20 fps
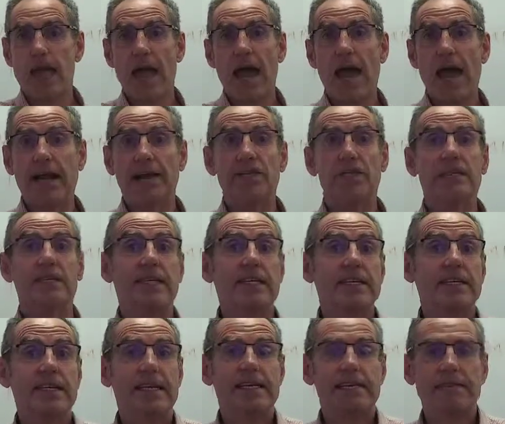age
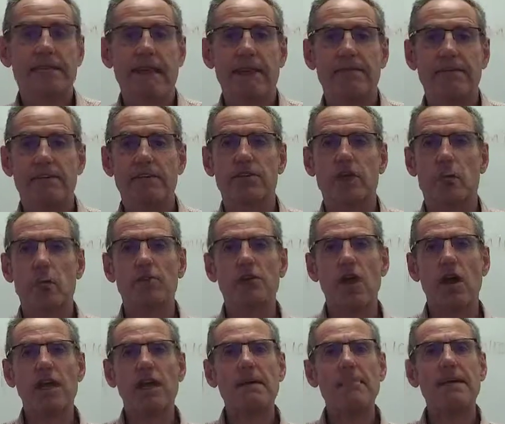67. So it was
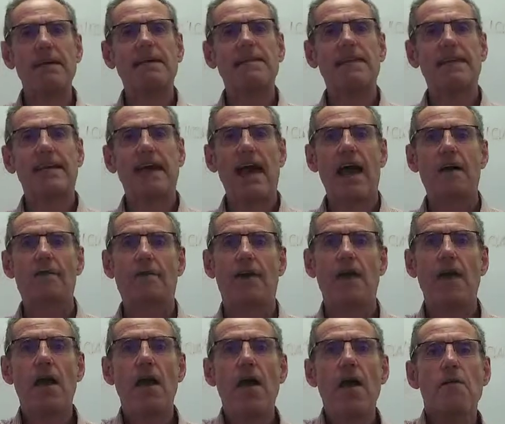only meant to
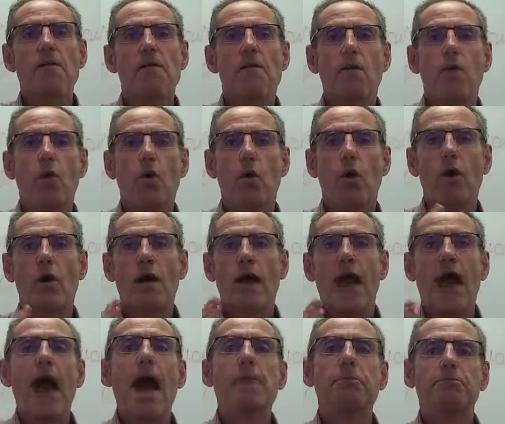cover for
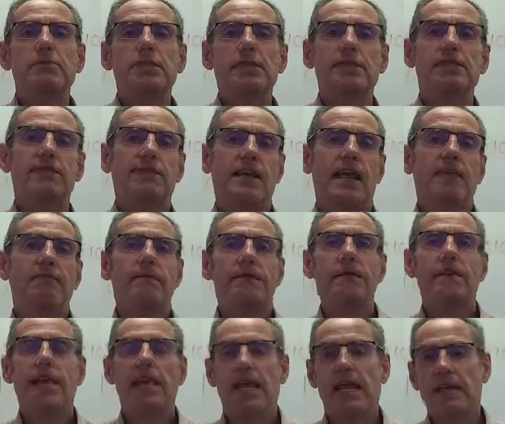up to
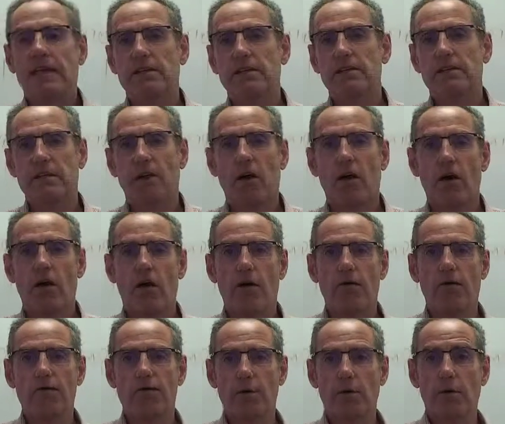7 years
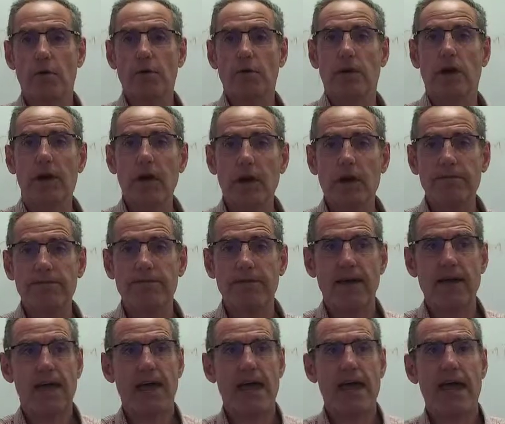of your life.
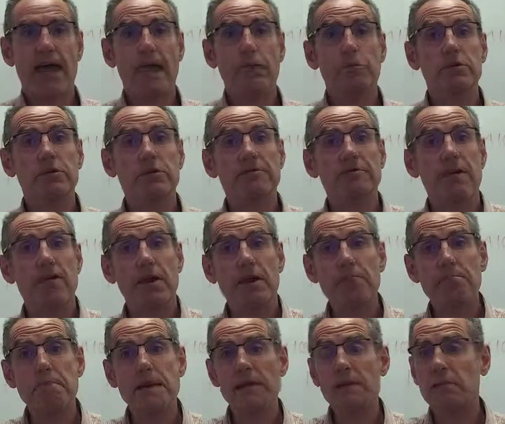It was a very
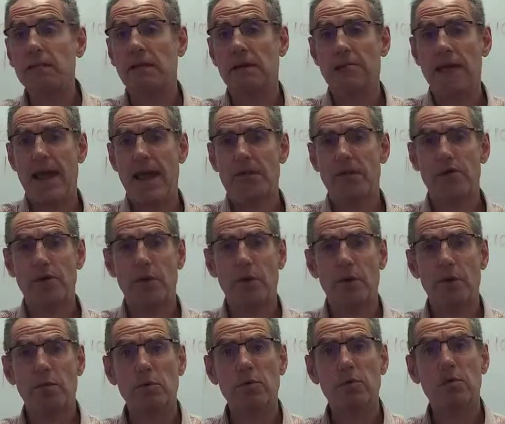minimal amount. So
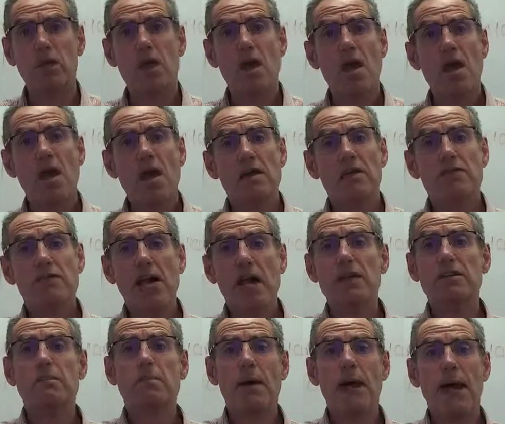it was
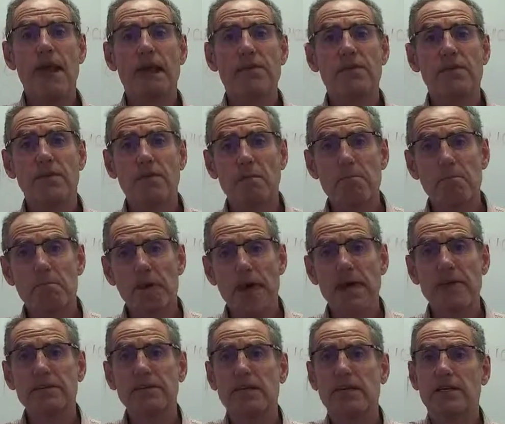just paying for the
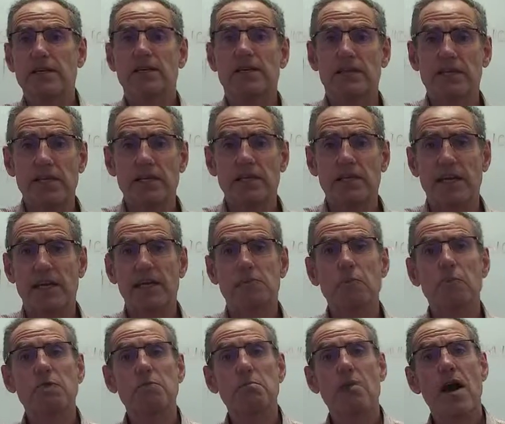basic necessities,
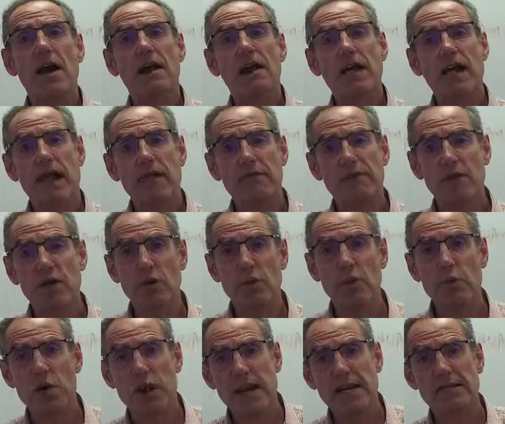which might cover your
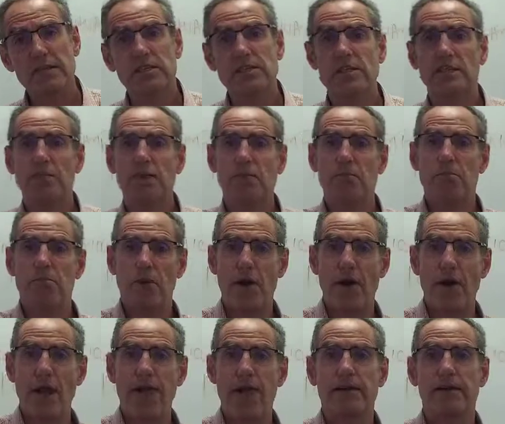rent and your
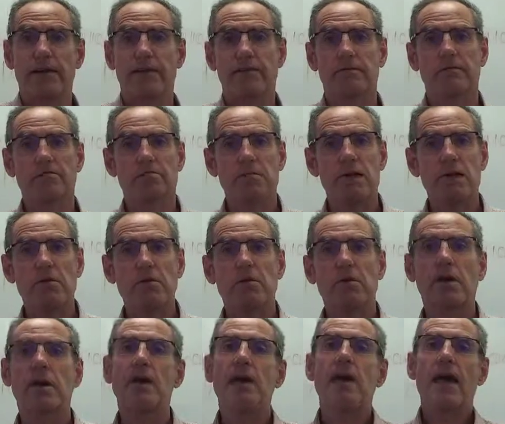bread and
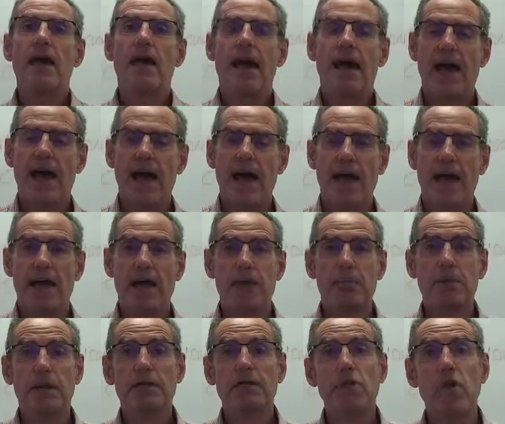milk,
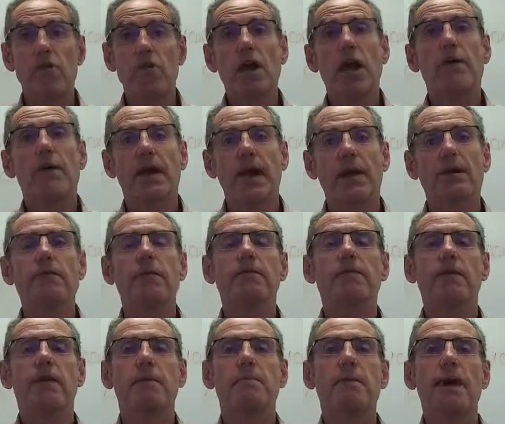but not going out, not
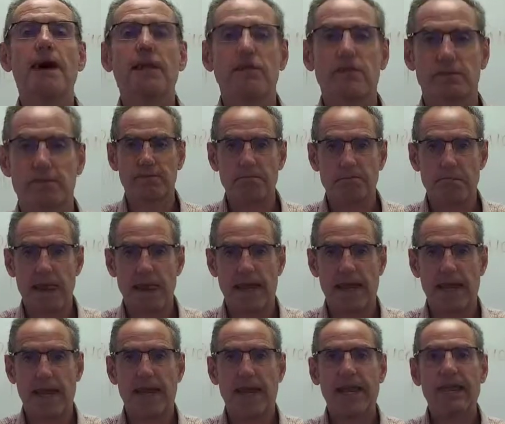very much
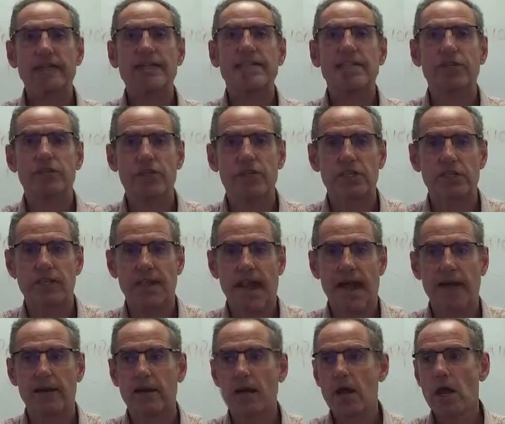money in addition to
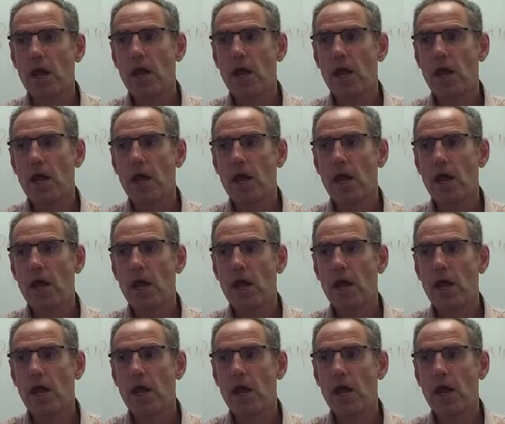that.